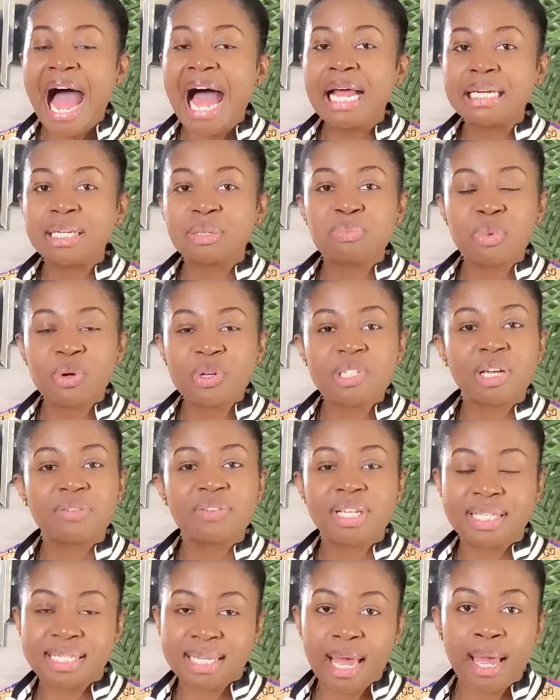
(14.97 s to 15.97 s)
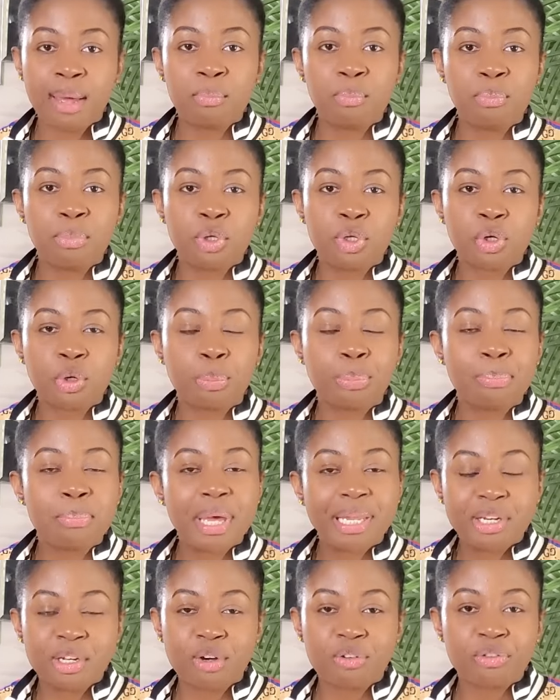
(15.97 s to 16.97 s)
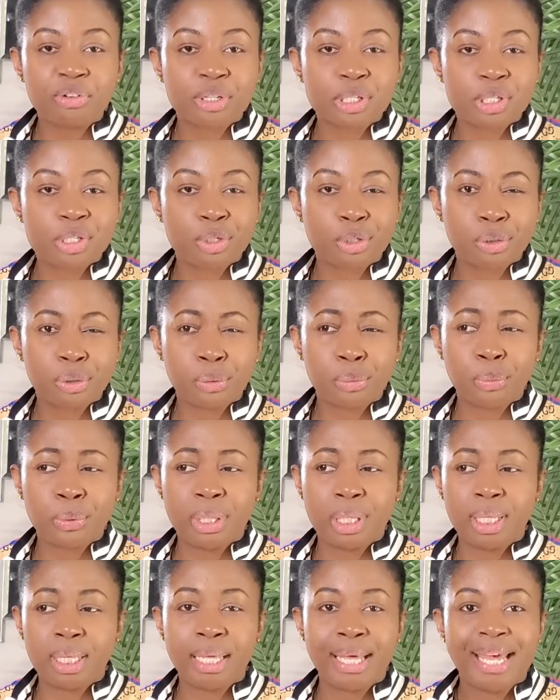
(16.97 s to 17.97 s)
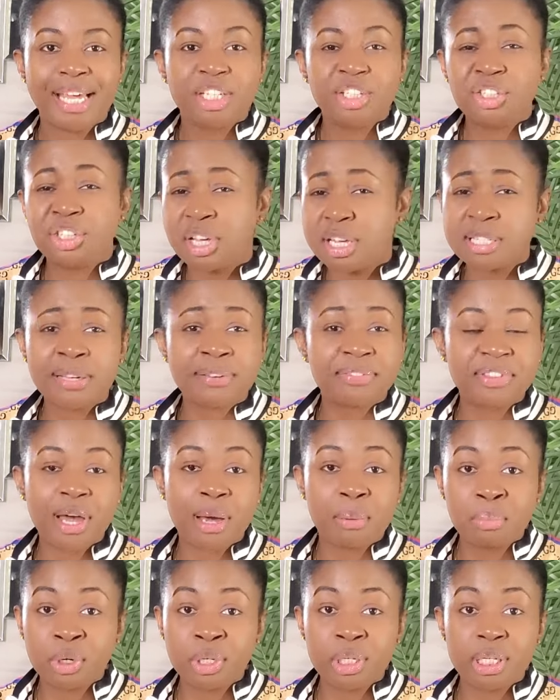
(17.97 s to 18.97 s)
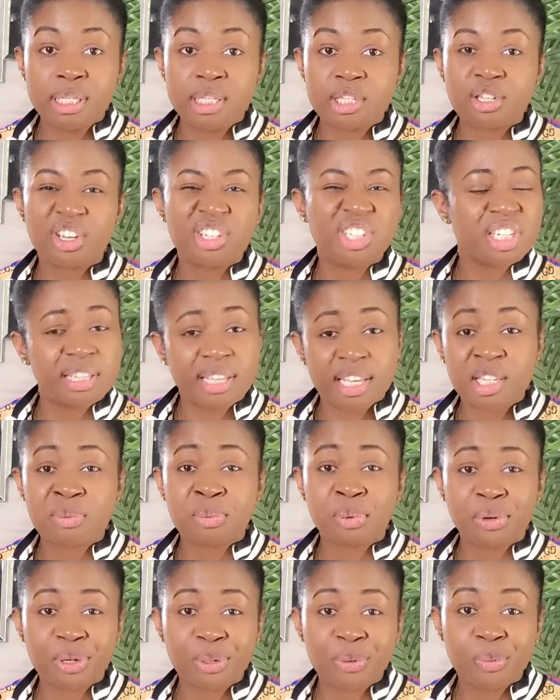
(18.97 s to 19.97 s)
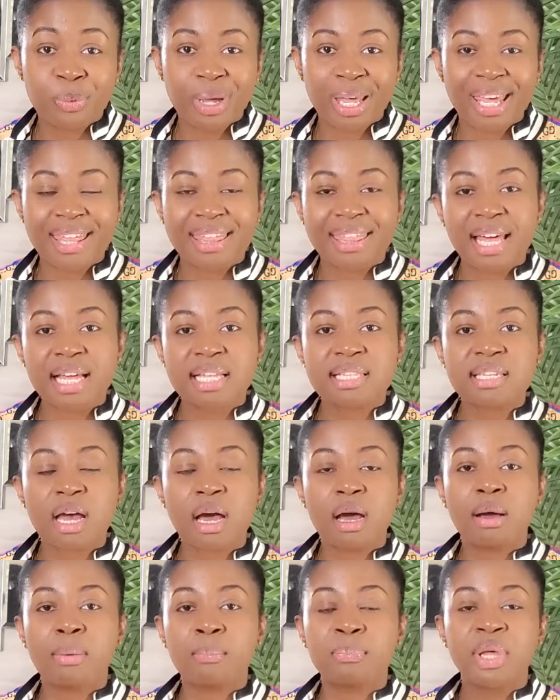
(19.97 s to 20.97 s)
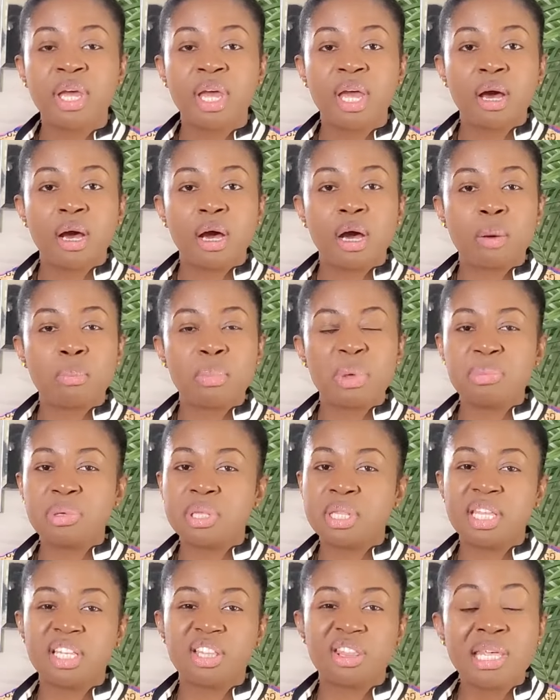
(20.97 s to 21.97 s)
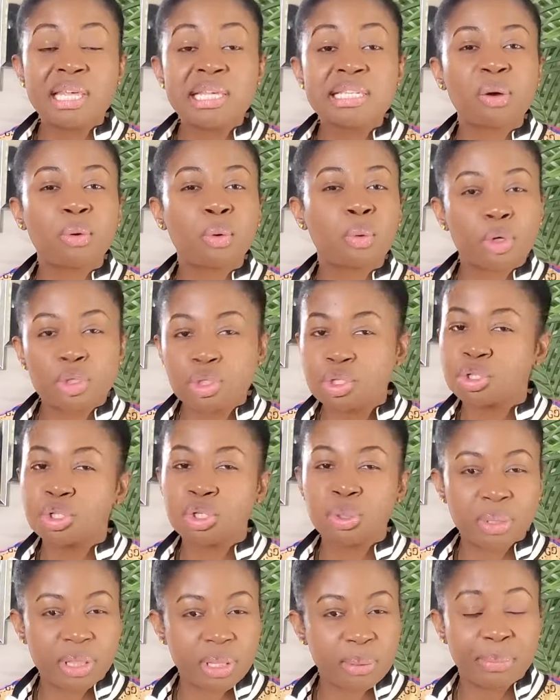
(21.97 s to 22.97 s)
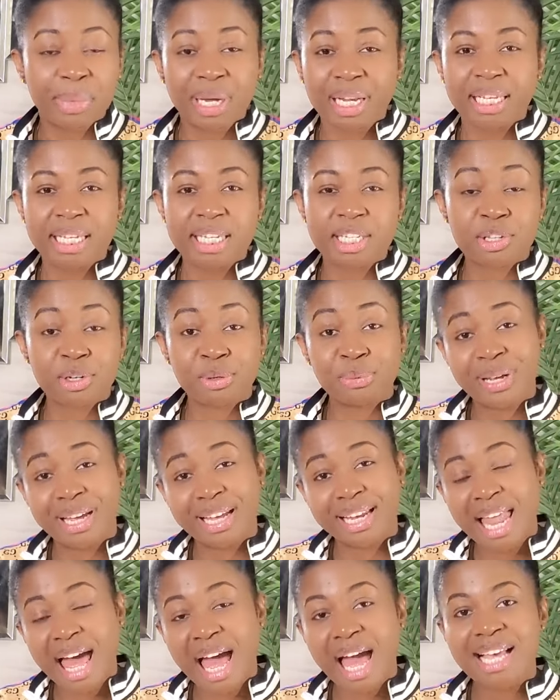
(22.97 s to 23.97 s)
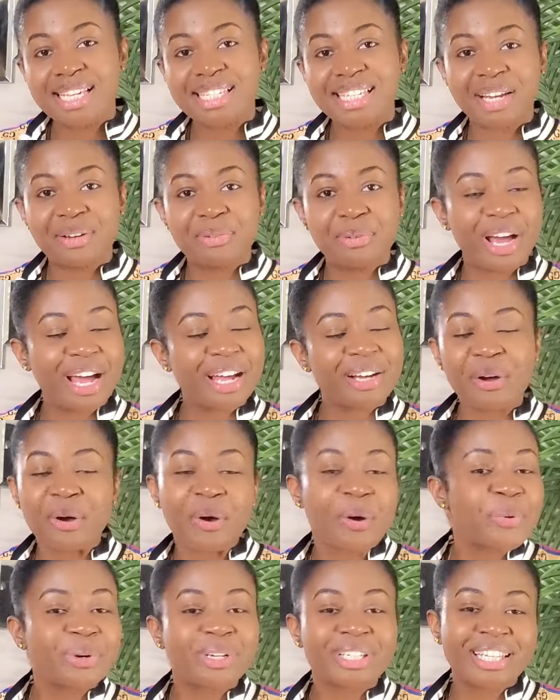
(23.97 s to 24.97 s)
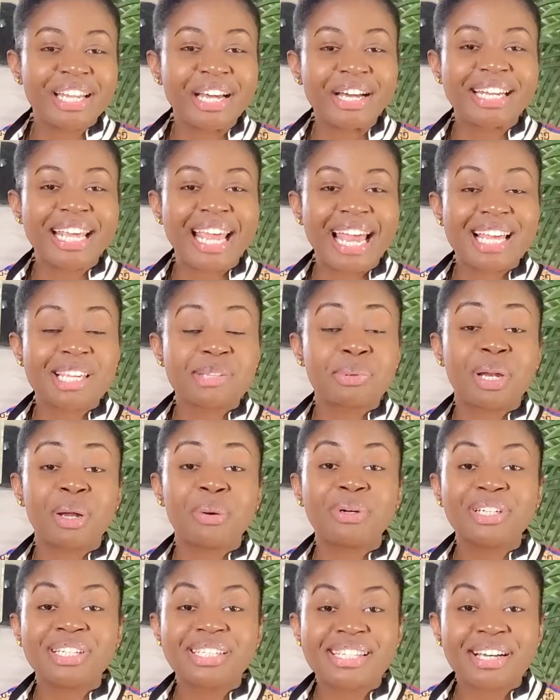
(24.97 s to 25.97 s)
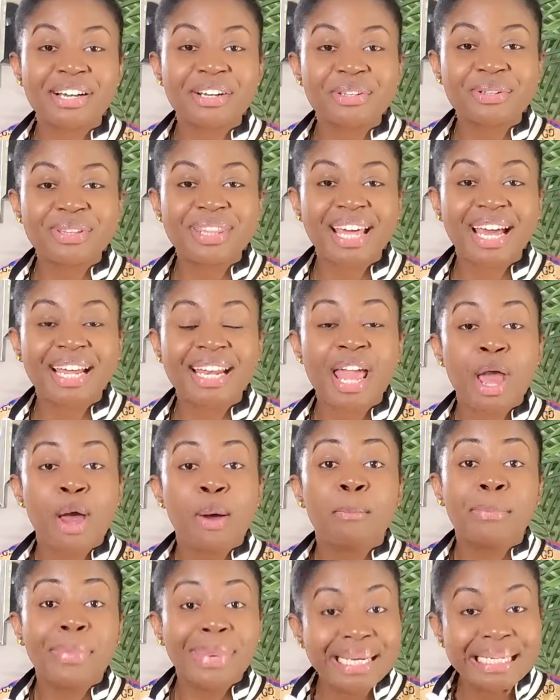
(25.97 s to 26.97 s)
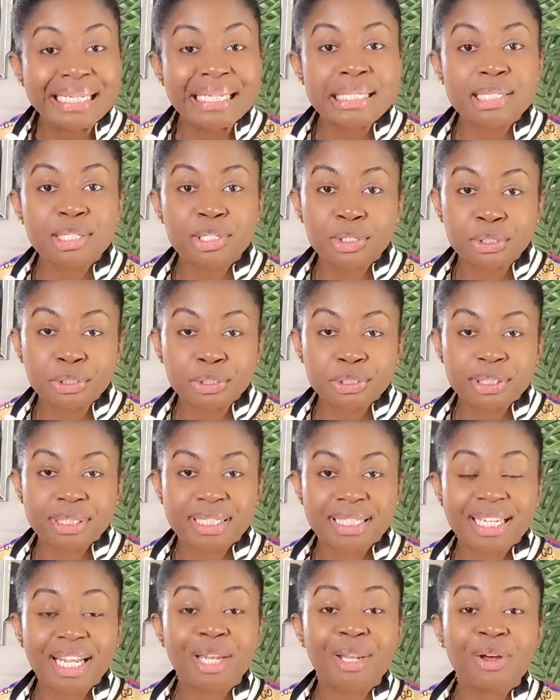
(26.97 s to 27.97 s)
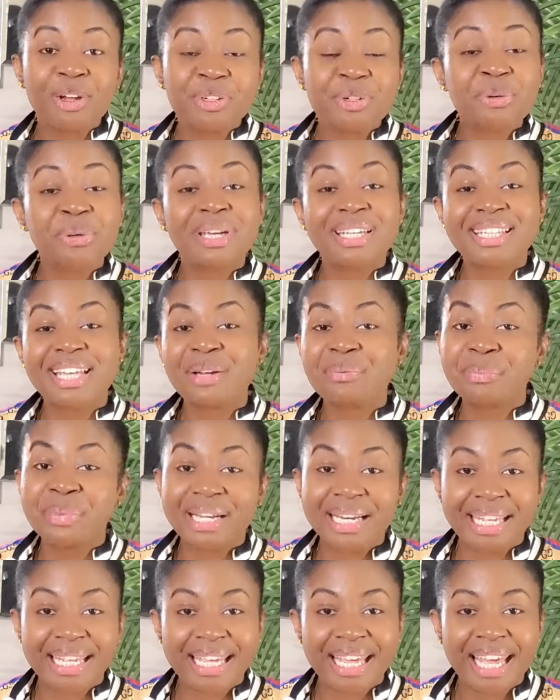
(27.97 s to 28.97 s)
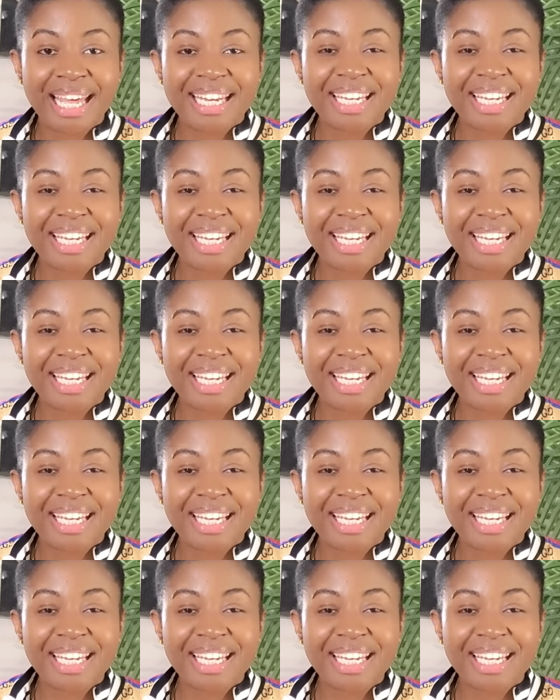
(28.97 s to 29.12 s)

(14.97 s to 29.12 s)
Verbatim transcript: and most of the time you know many of us you know we chase after money in such a desperate way that um uh, maybe the things that we want to do with the money is not realized and and all whatnot guys but i want to tell you that money is good the lord created money